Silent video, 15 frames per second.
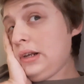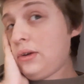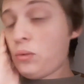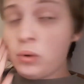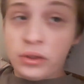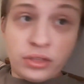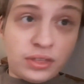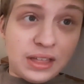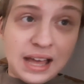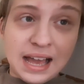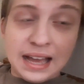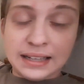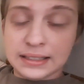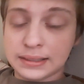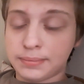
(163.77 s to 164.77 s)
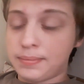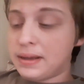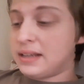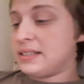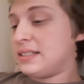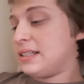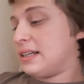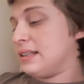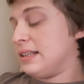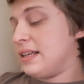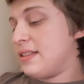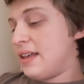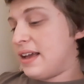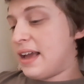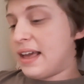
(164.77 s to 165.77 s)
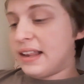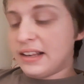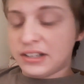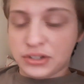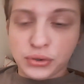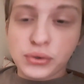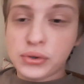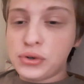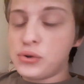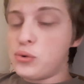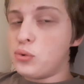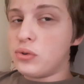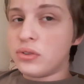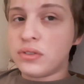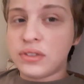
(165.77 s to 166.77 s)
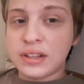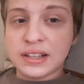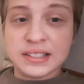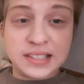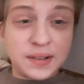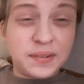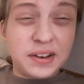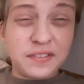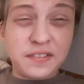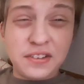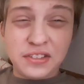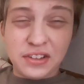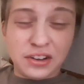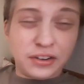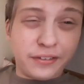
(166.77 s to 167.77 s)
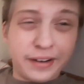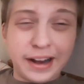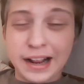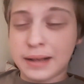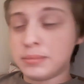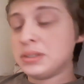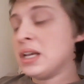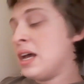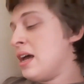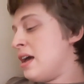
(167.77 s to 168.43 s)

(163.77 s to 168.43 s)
with that, basically they get into a new the 75th Hunger Games.